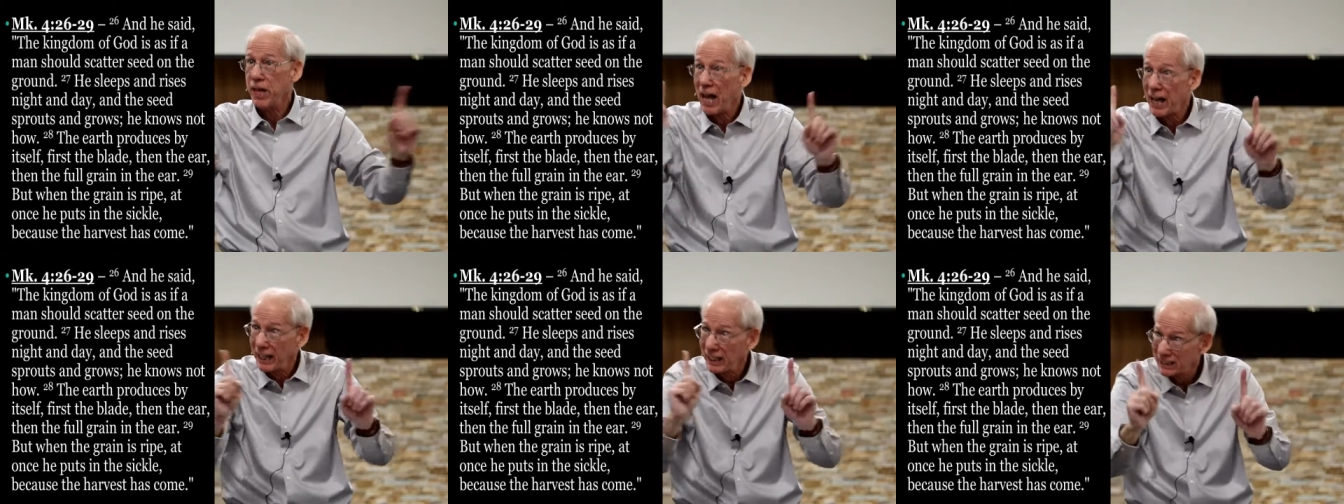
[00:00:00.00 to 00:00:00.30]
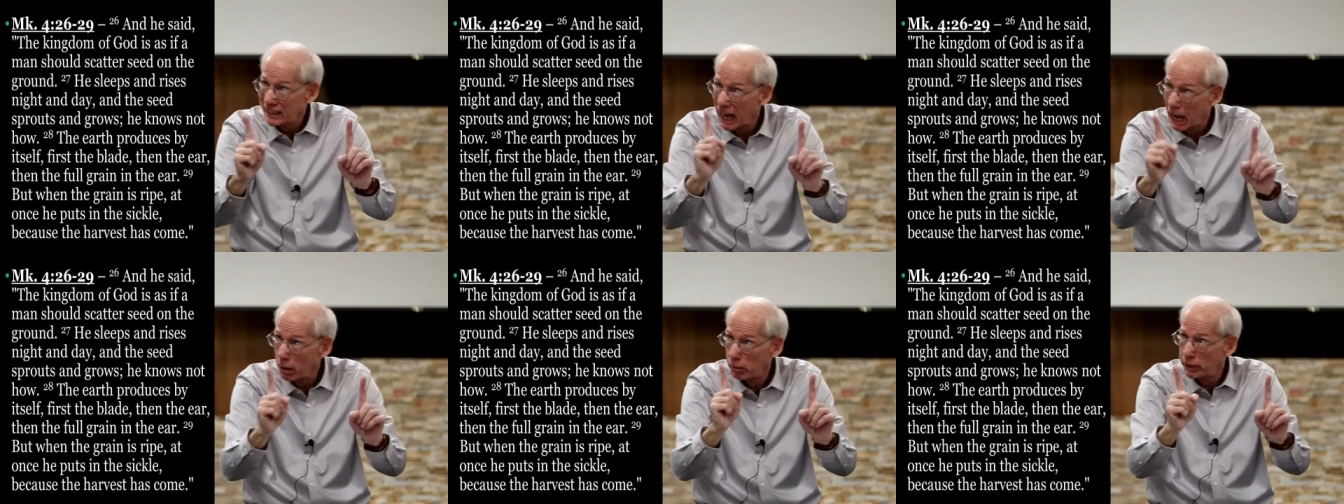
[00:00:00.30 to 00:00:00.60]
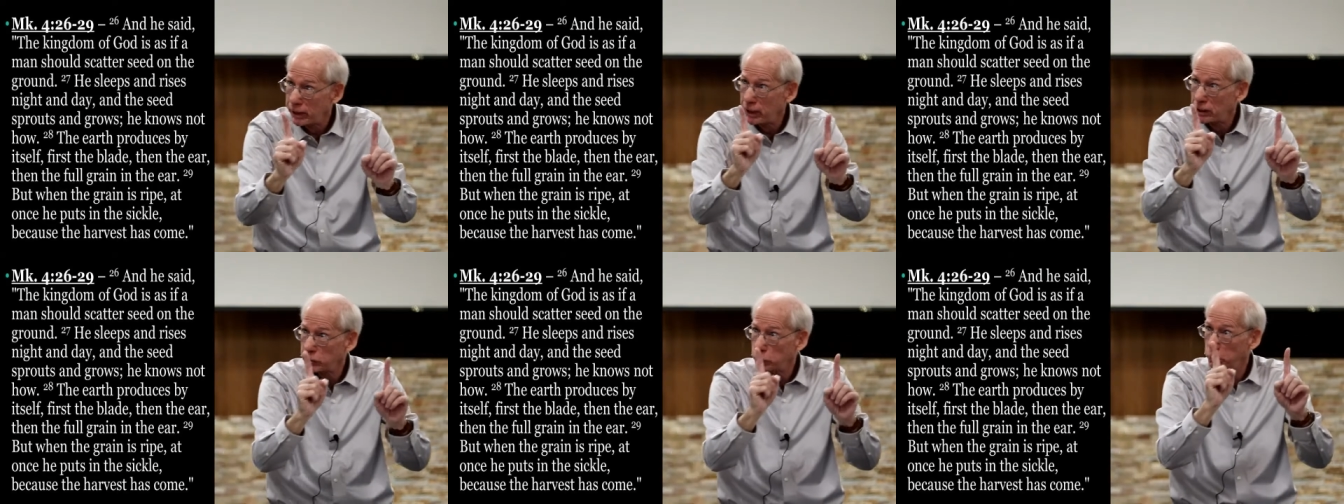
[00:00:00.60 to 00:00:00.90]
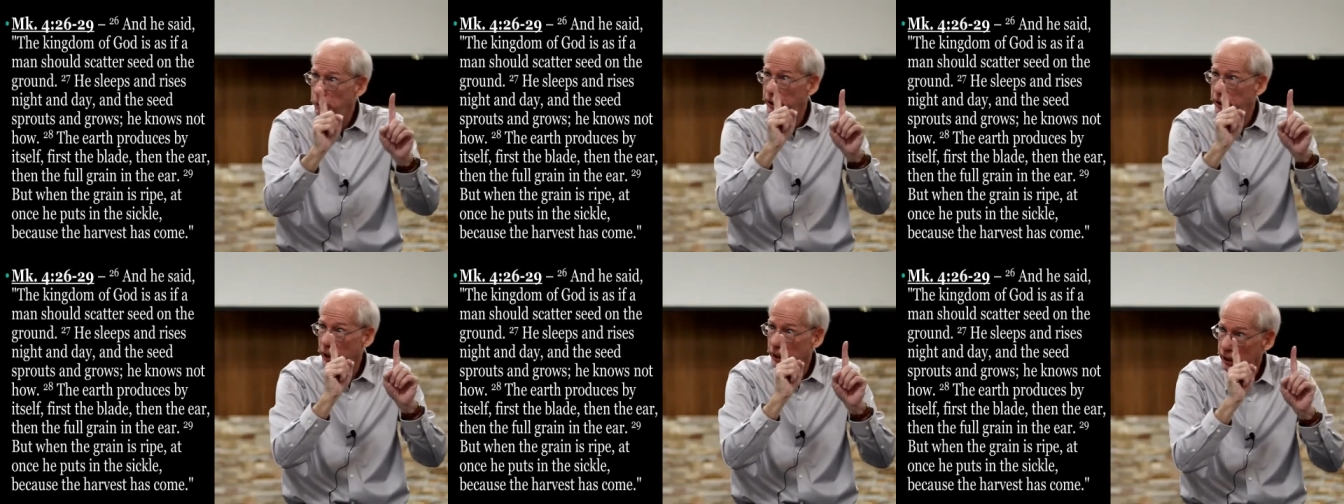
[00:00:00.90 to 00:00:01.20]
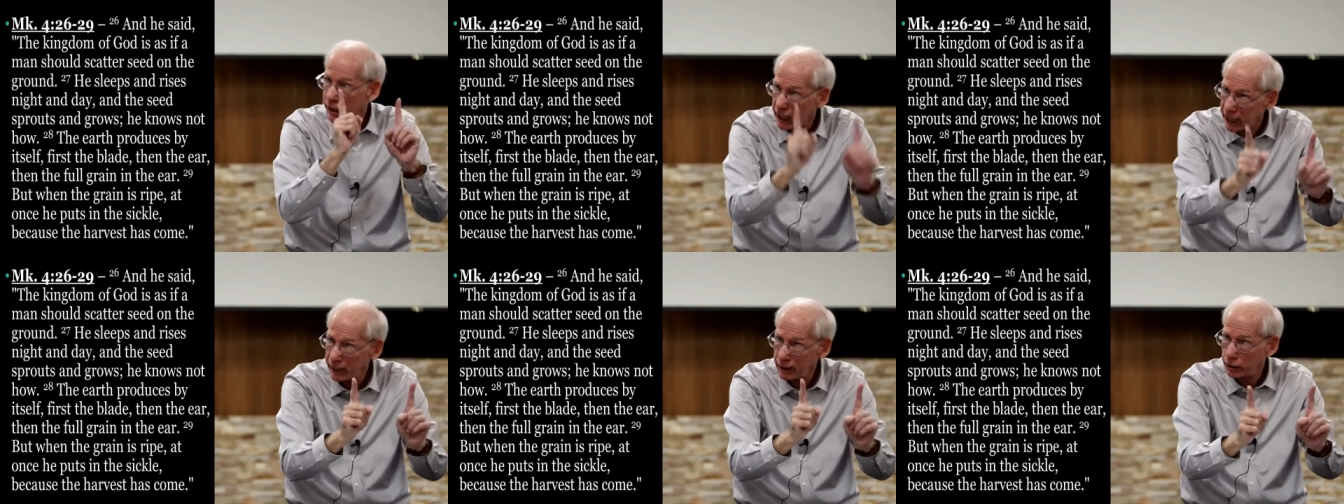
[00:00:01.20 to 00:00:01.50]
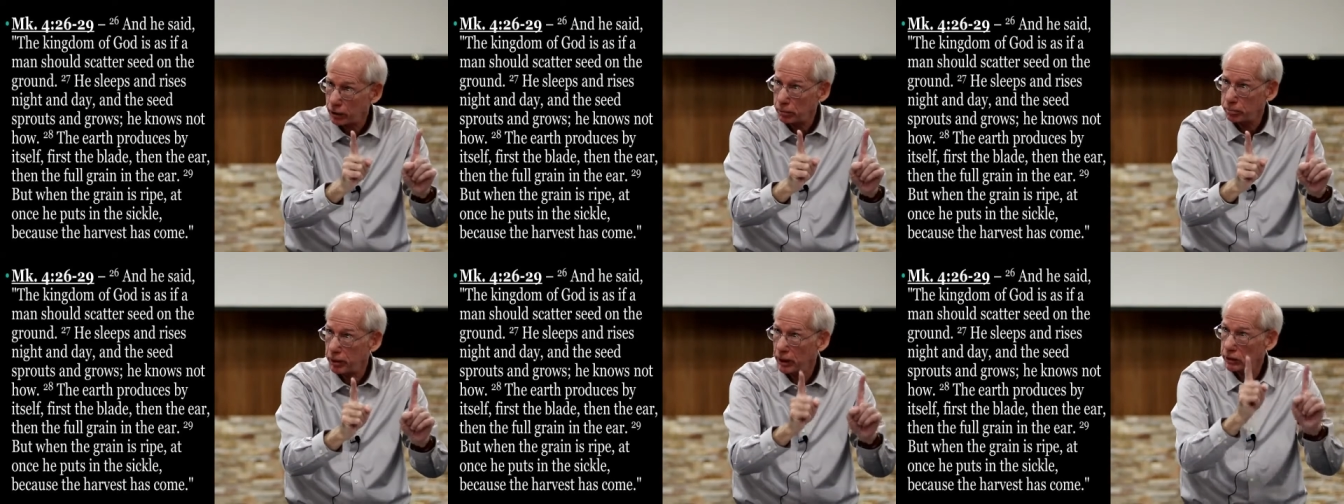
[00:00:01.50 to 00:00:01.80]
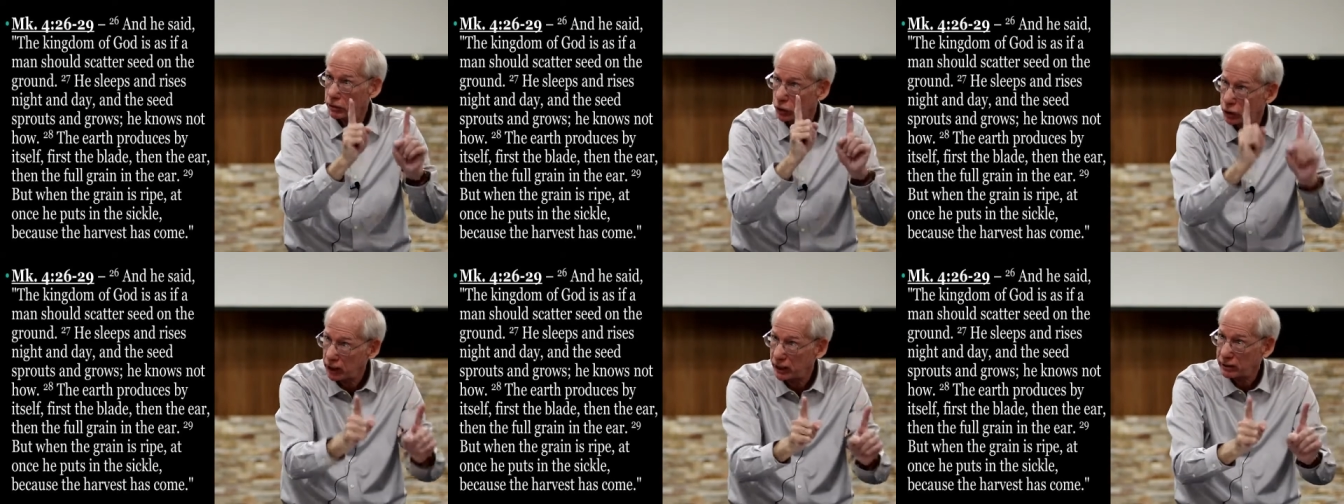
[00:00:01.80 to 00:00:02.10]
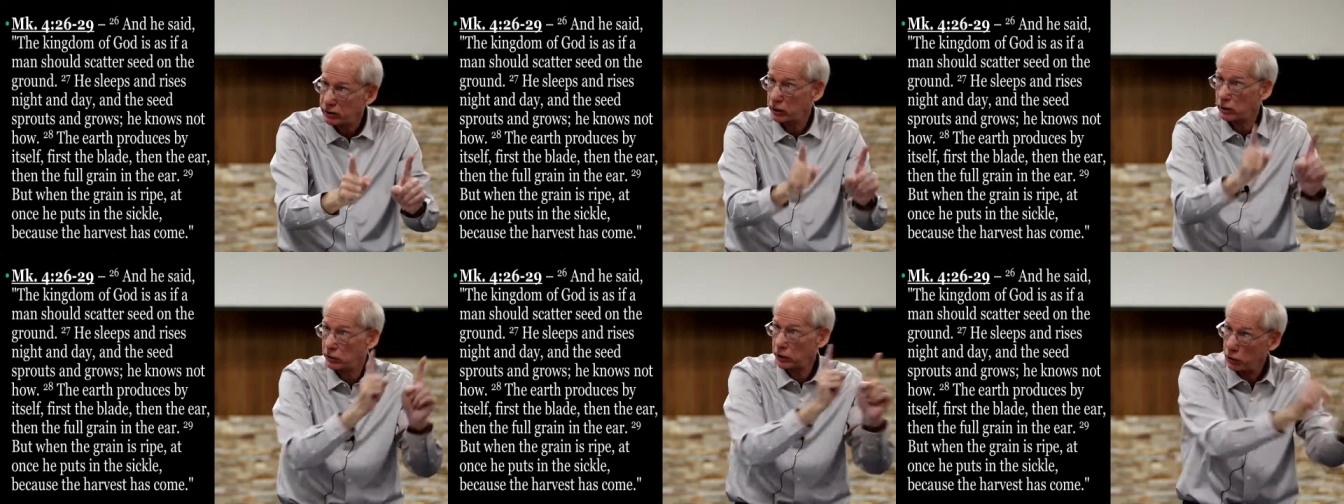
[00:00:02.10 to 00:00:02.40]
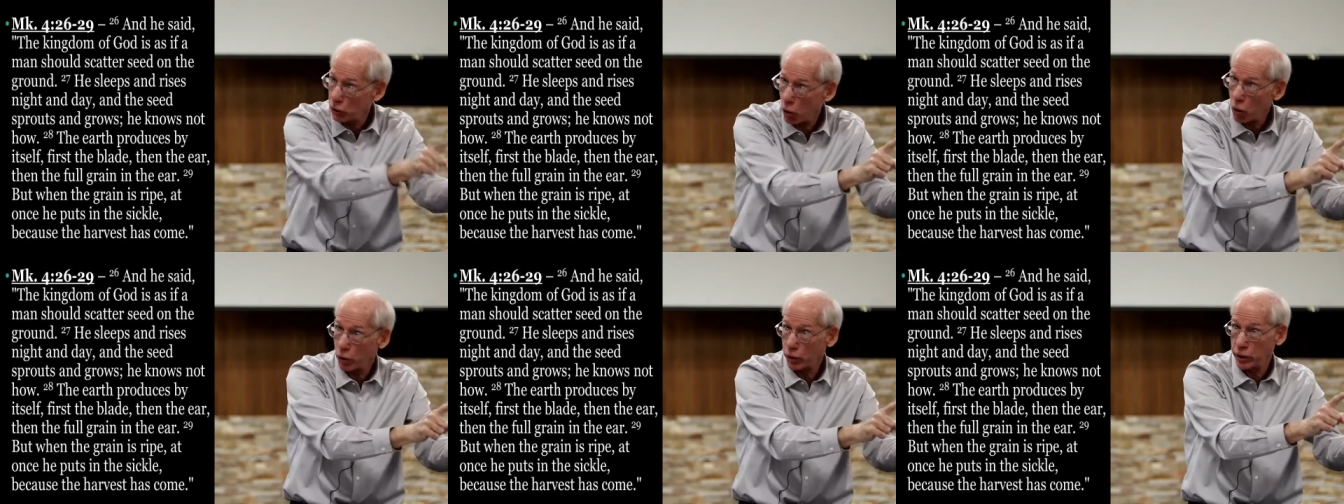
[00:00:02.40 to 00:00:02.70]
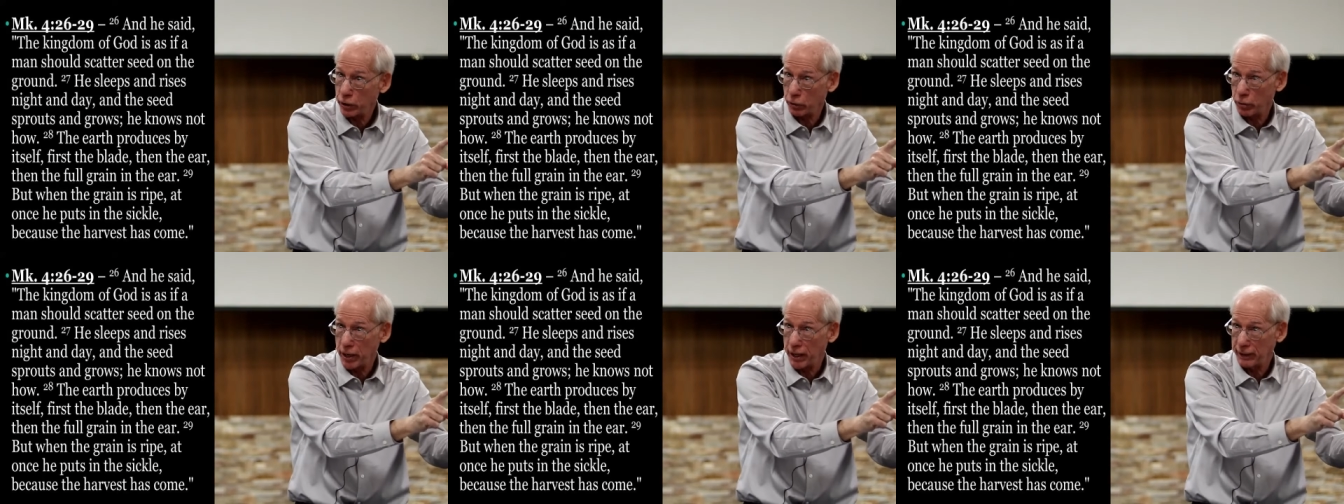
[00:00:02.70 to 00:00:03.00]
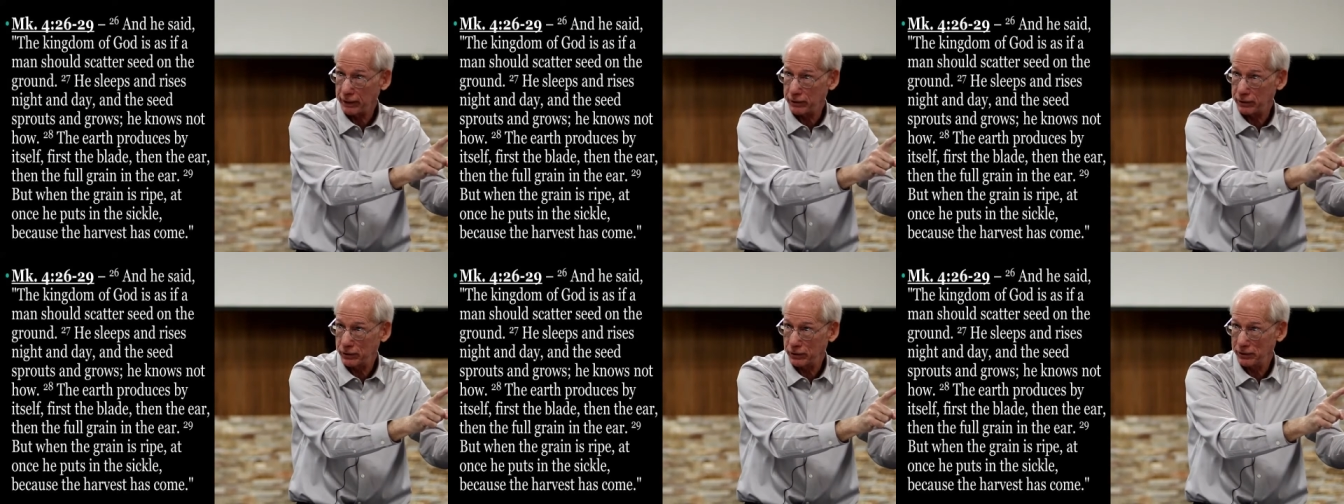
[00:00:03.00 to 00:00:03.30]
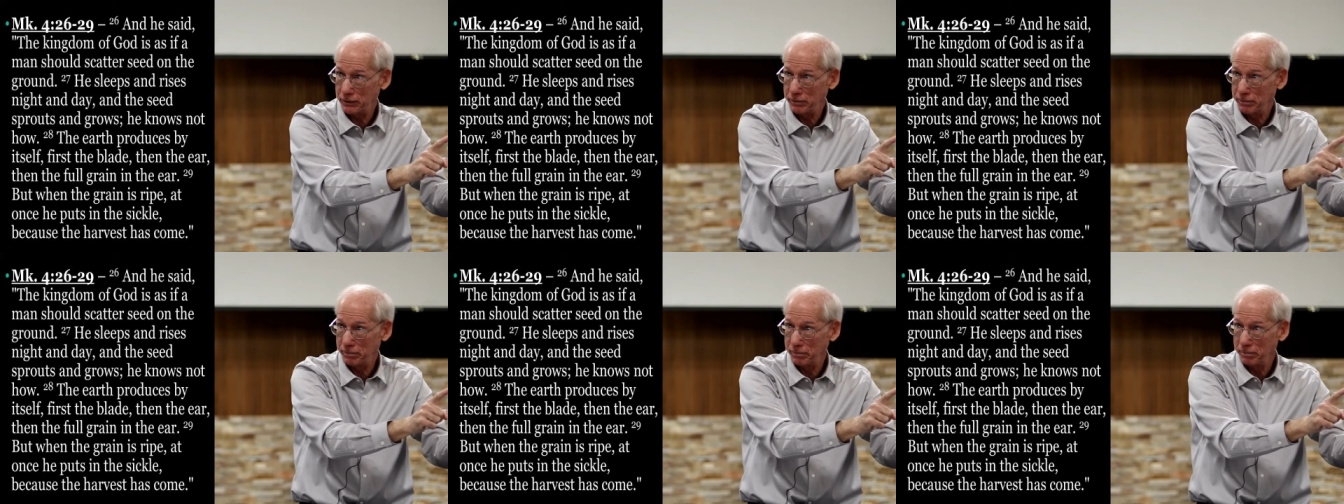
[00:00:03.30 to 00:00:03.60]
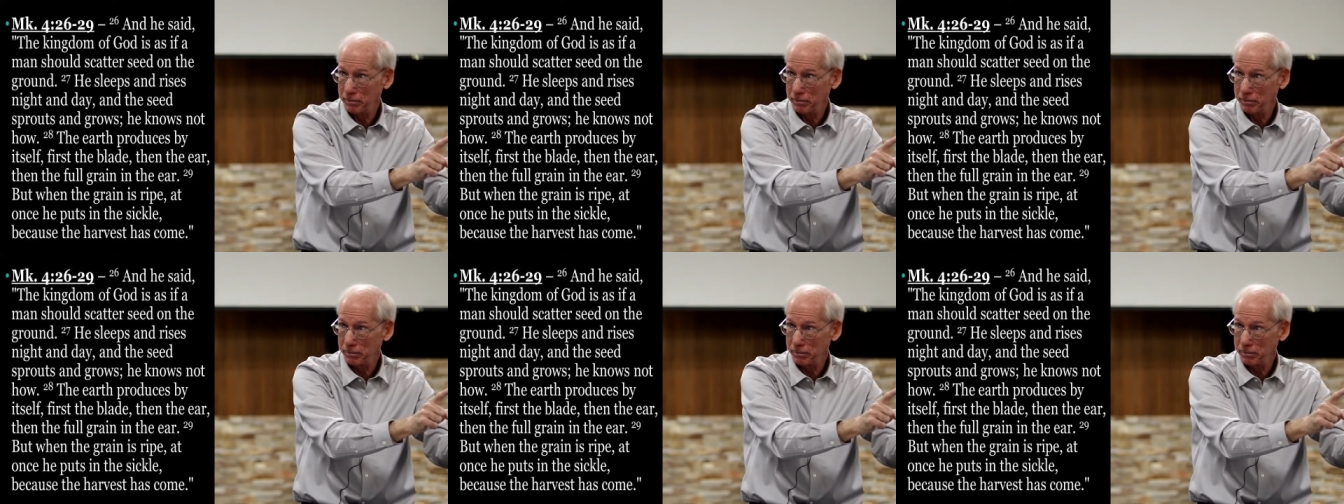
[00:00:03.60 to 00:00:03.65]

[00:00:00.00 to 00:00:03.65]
That is how it is with the kingdom that Jesus inaugurates.